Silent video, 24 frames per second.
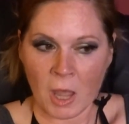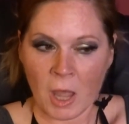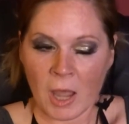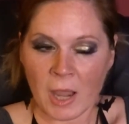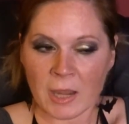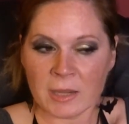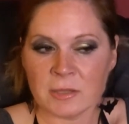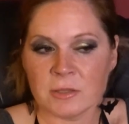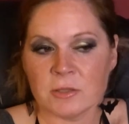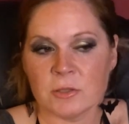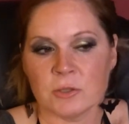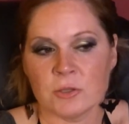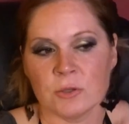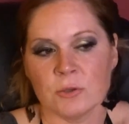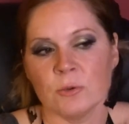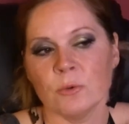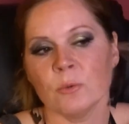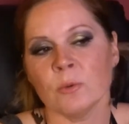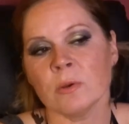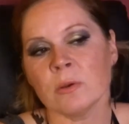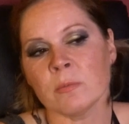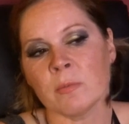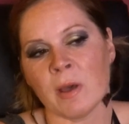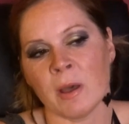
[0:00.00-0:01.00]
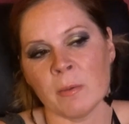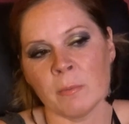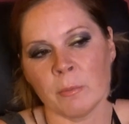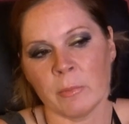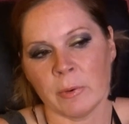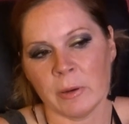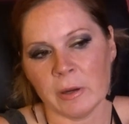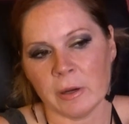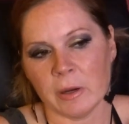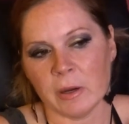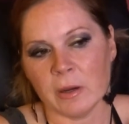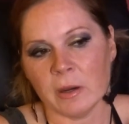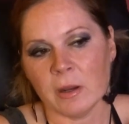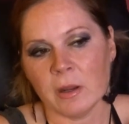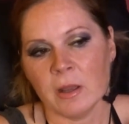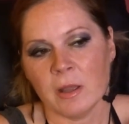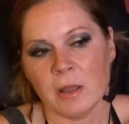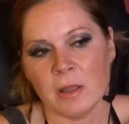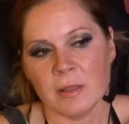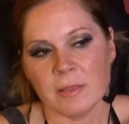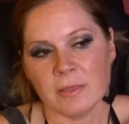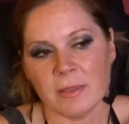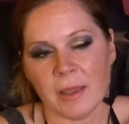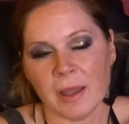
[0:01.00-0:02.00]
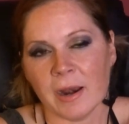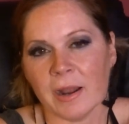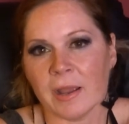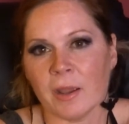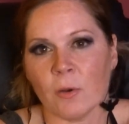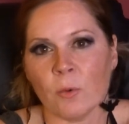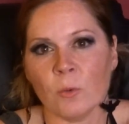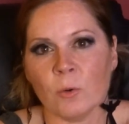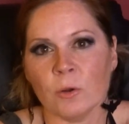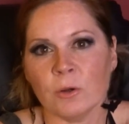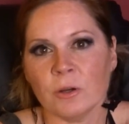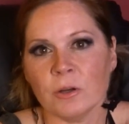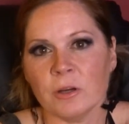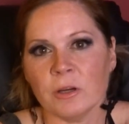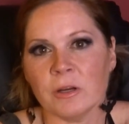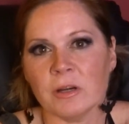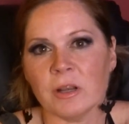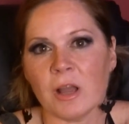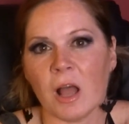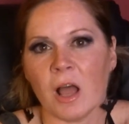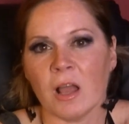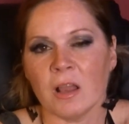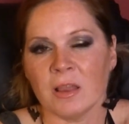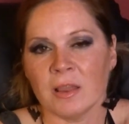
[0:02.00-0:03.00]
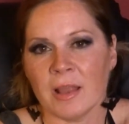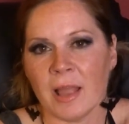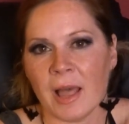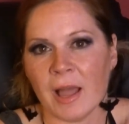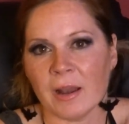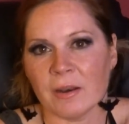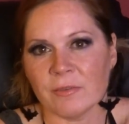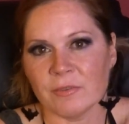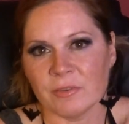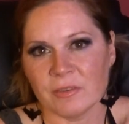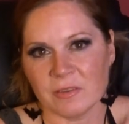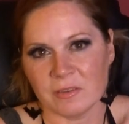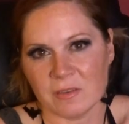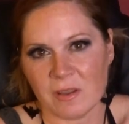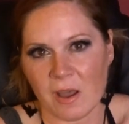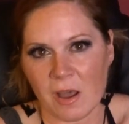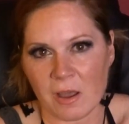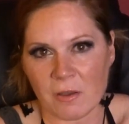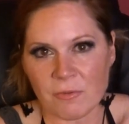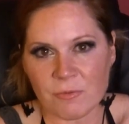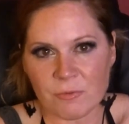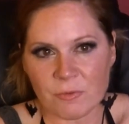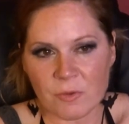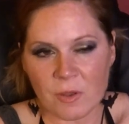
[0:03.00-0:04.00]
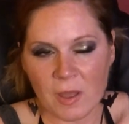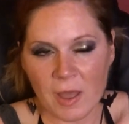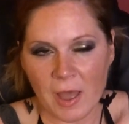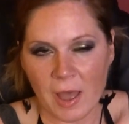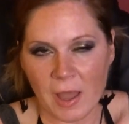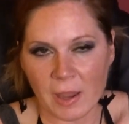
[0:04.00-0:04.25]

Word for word: I do remember that I ordered a lot of stuff